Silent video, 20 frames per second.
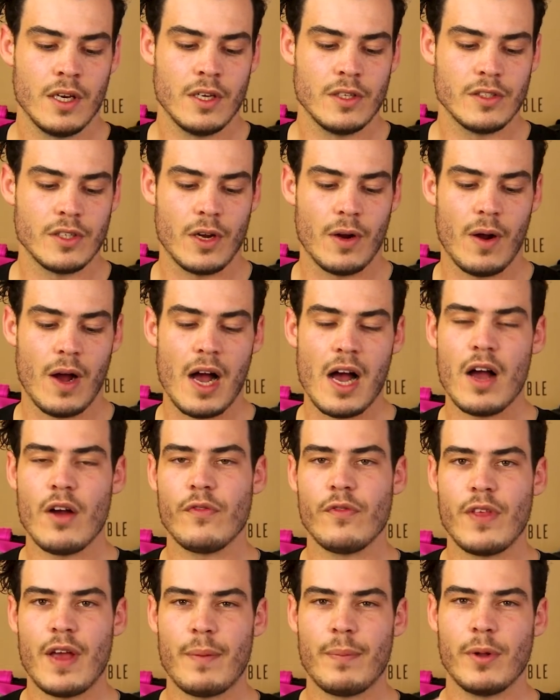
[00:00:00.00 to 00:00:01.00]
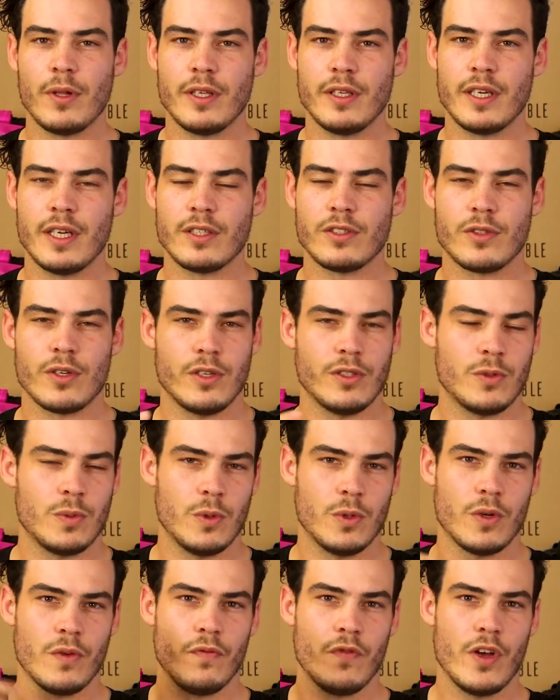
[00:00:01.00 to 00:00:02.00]
So half that polydextrose
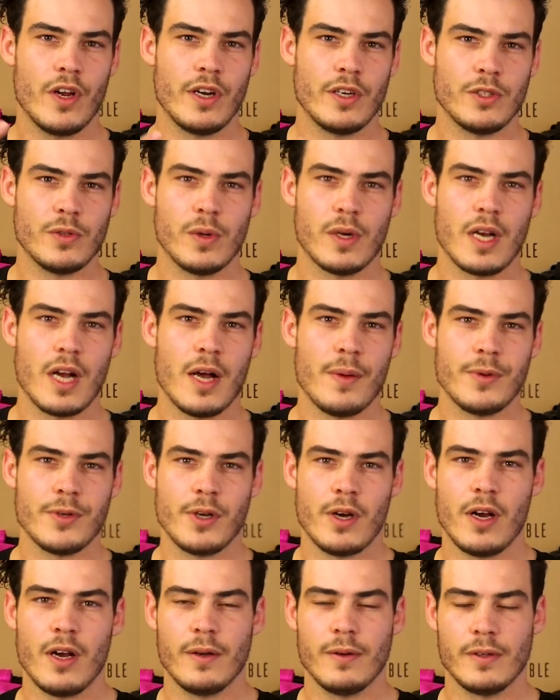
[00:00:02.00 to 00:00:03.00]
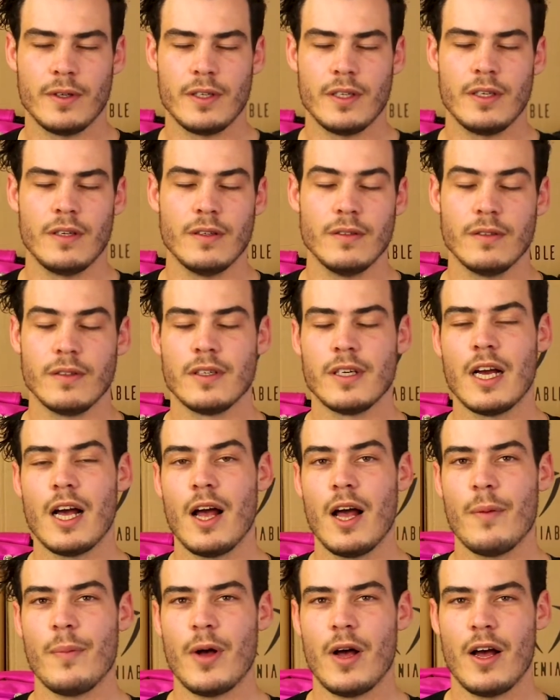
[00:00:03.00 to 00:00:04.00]
will convert into a
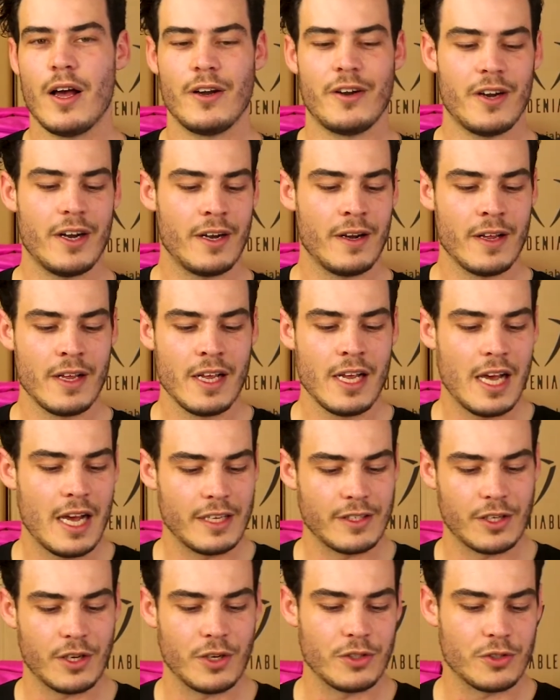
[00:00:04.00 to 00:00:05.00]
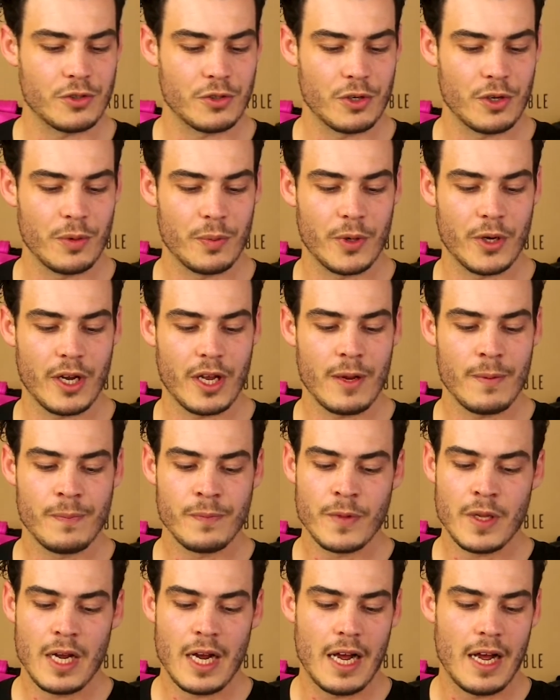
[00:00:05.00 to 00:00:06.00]
carbohydrate as it goes through your body.
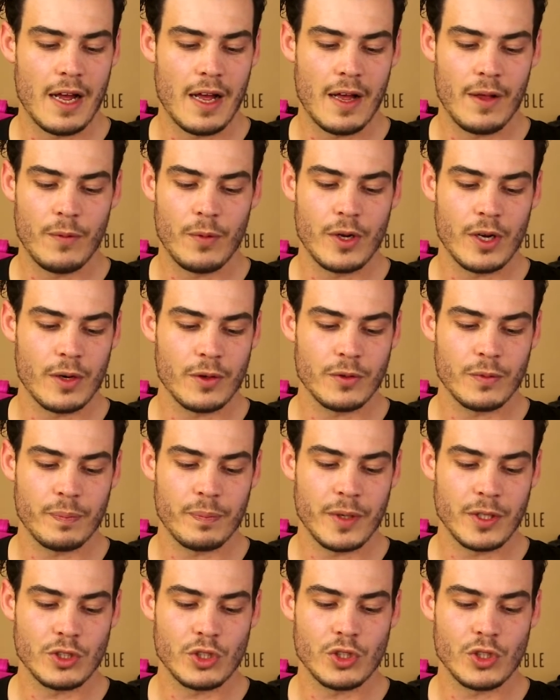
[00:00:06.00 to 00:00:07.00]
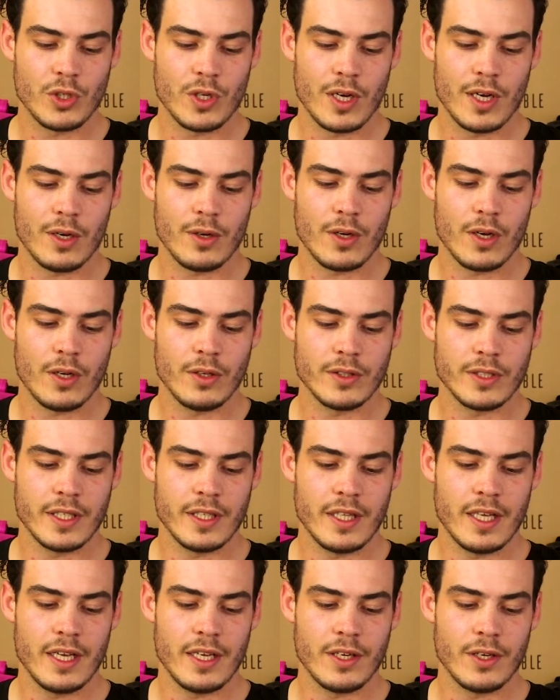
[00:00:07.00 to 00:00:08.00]
We've got a bunch of sugar alcohols
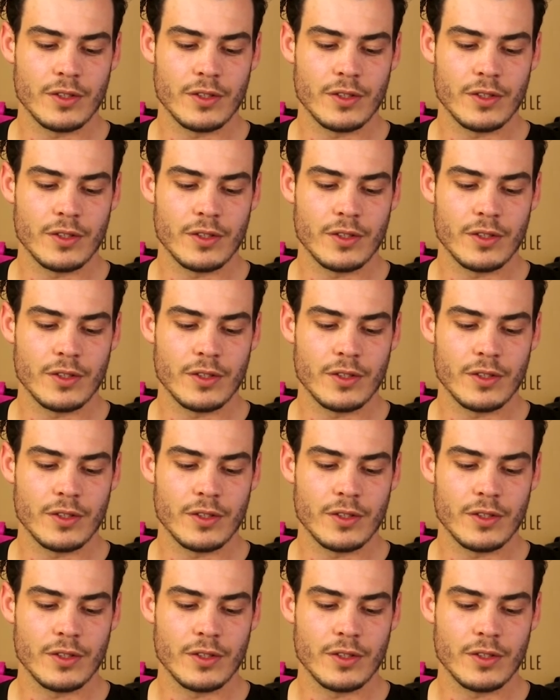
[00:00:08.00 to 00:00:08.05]
in there.